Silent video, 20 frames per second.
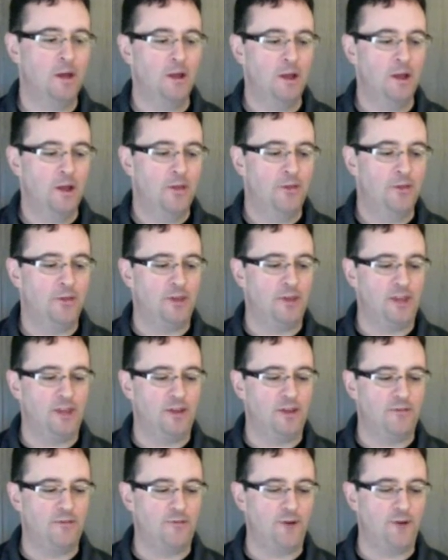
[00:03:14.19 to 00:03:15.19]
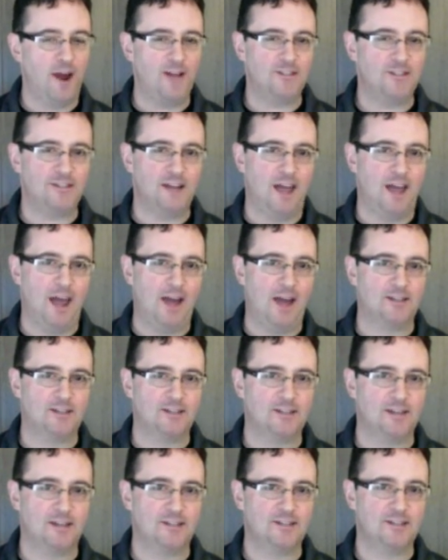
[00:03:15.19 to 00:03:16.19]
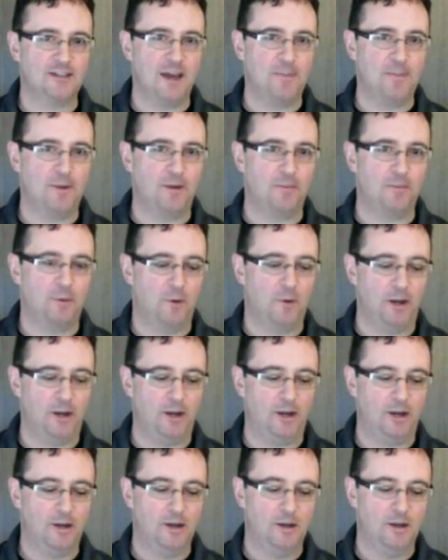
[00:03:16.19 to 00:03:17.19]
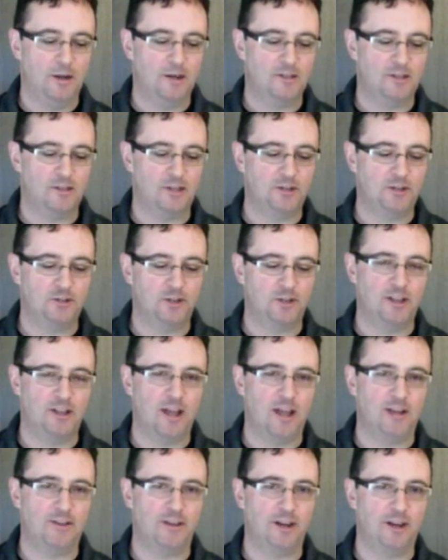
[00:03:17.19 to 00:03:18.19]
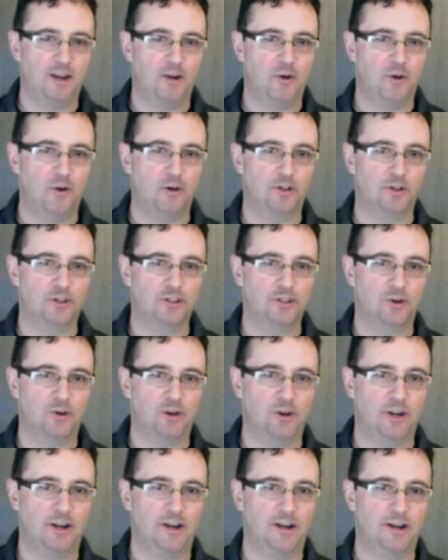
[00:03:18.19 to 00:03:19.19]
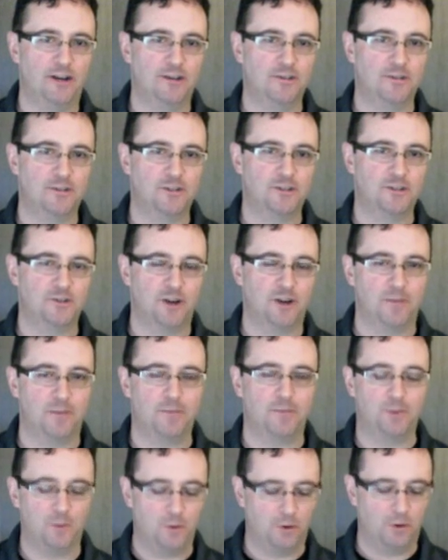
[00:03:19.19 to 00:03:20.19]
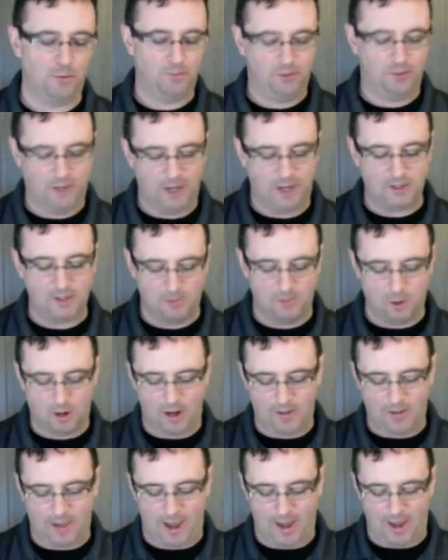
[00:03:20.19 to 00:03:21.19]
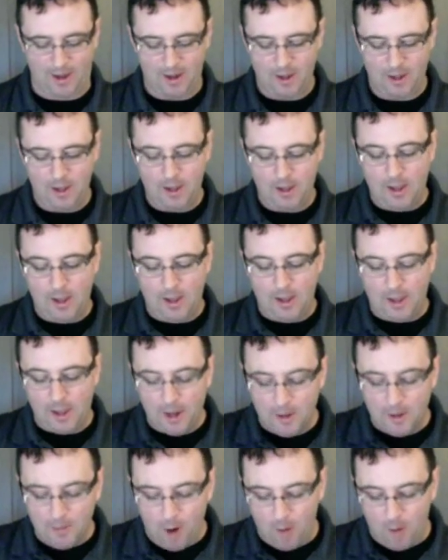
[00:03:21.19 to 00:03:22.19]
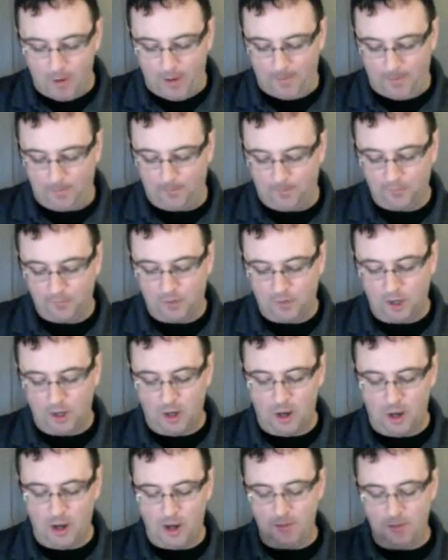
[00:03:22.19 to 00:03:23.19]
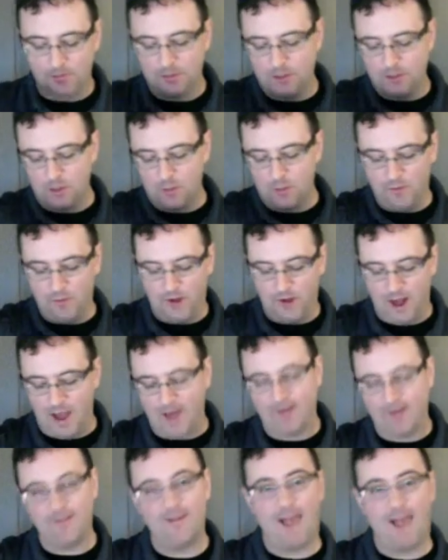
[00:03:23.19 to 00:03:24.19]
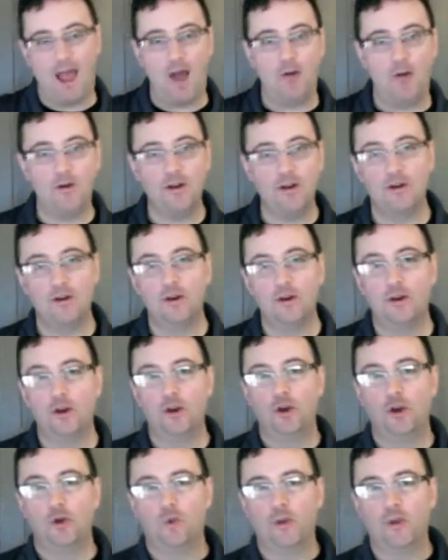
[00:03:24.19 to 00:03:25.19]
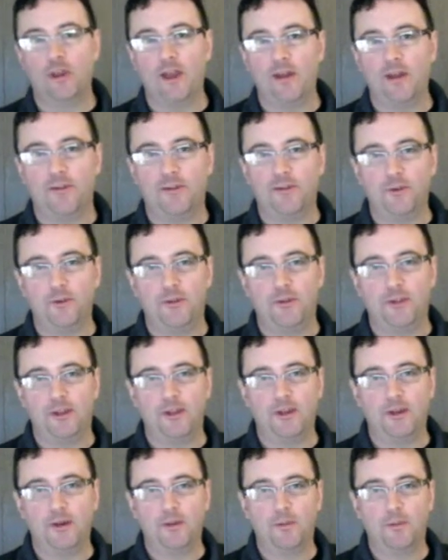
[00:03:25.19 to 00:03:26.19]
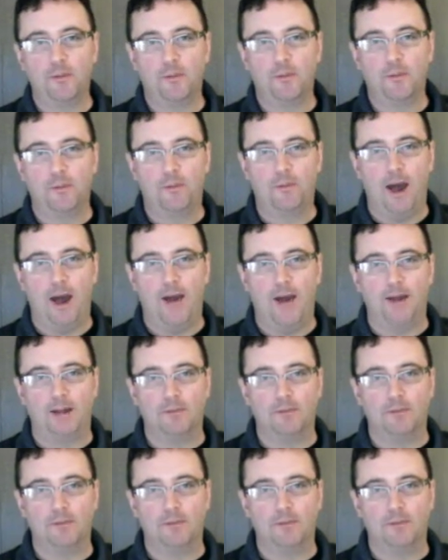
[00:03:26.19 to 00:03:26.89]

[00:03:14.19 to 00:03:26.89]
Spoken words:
the frets act as a stopping point, essentially lengthening or shortening the string. But we'll get to more on that in a moment. So moving on down, we get to the body,